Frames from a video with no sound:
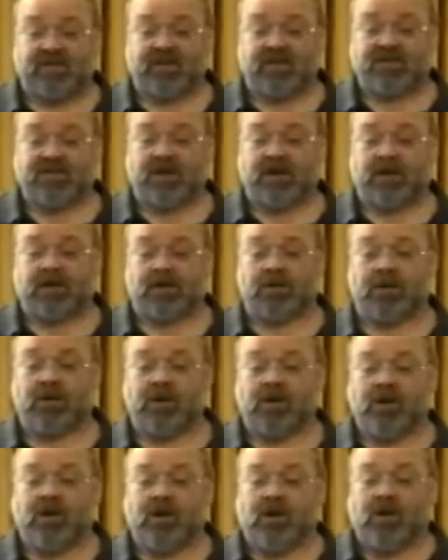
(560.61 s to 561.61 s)
So
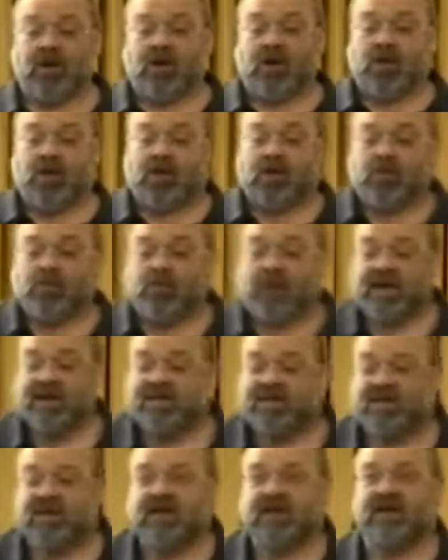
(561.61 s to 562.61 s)

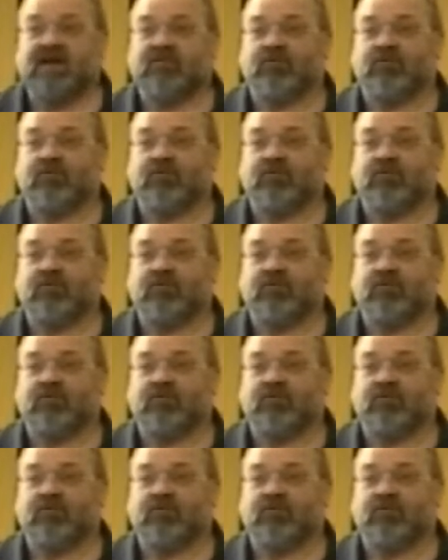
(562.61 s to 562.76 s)
basically,